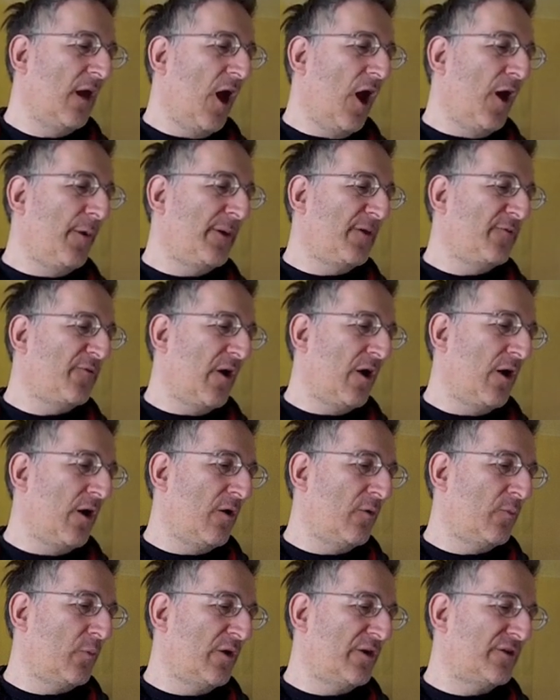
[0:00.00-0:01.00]
hoping for
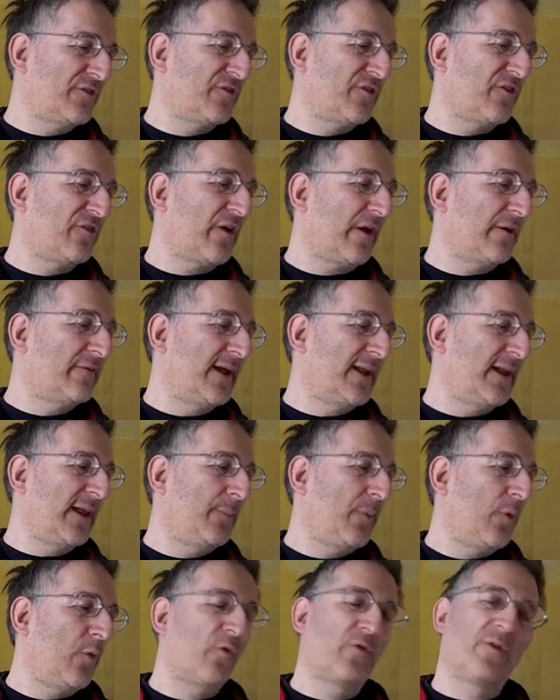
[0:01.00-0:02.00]
her words to directly
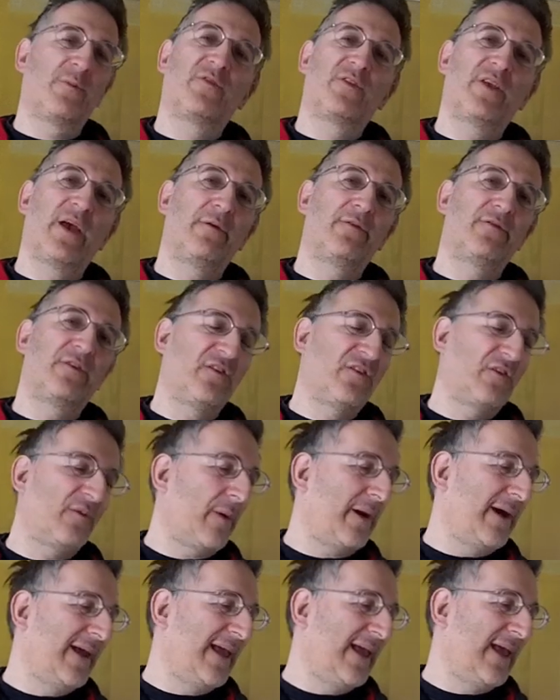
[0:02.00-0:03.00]
pour themselves into my